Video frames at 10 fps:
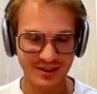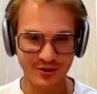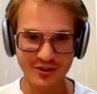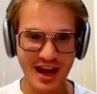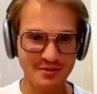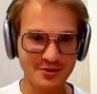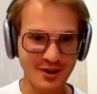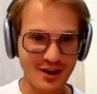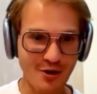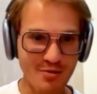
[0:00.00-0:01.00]
You don't have to
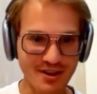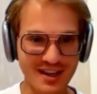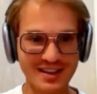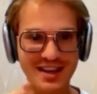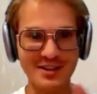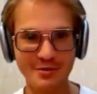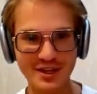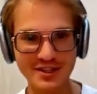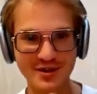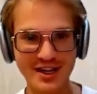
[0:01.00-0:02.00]
like open another
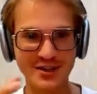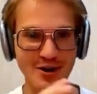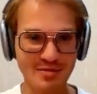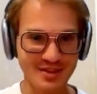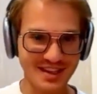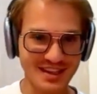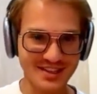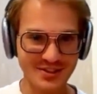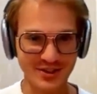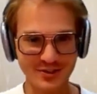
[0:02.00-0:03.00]
window and copy the
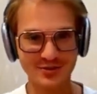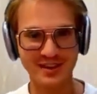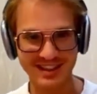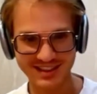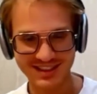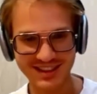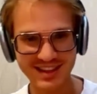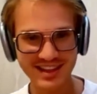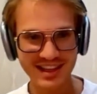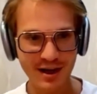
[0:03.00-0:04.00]
history to that.
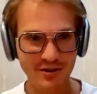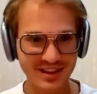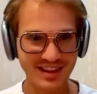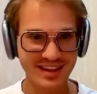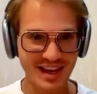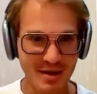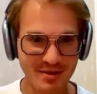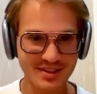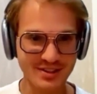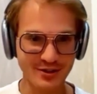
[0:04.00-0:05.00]
Everything
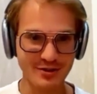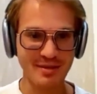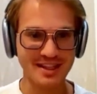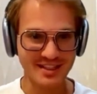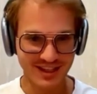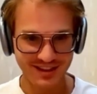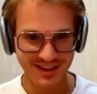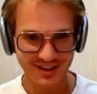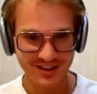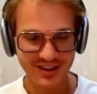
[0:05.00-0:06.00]
happens automatically
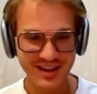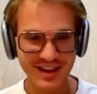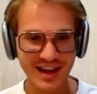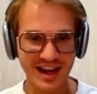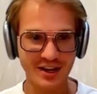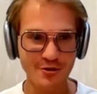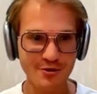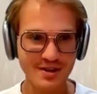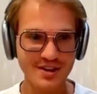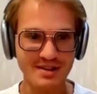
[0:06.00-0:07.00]
there. And
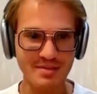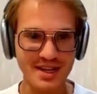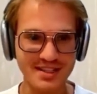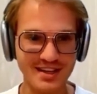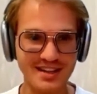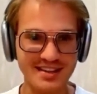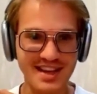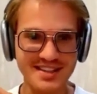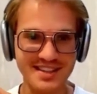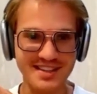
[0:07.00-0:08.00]
Koog basically
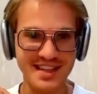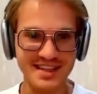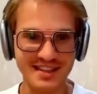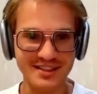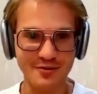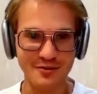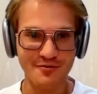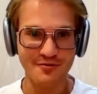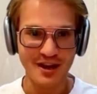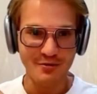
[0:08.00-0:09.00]
takes this idea to the
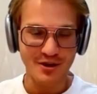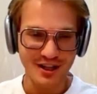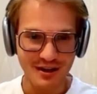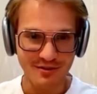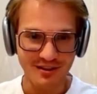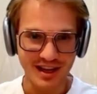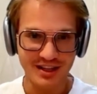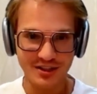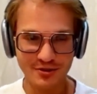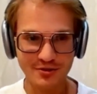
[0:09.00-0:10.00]
framework level,
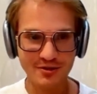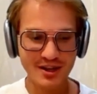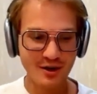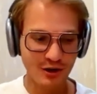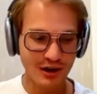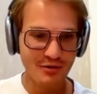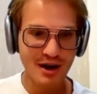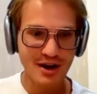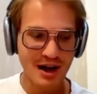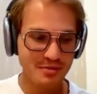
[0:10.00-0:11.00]
and you only
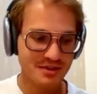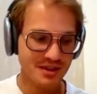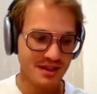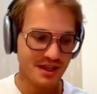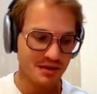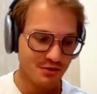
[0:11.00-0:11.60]
wire up the